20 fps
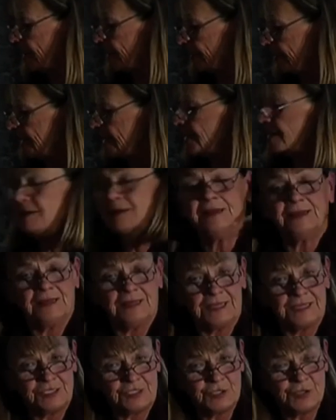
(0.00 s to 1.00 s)
Then
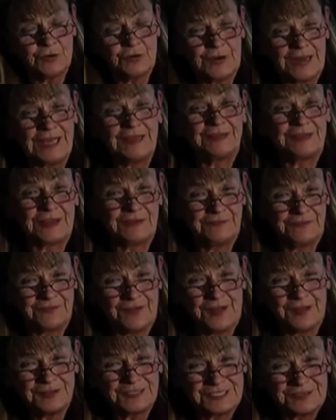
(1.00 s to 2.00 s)
in 2008, they
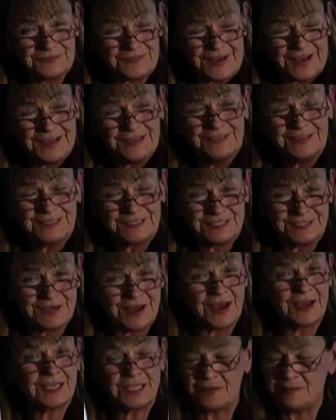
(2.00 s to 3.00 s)
falsified this
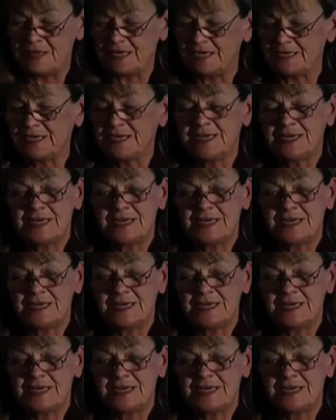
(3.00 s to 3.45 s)
document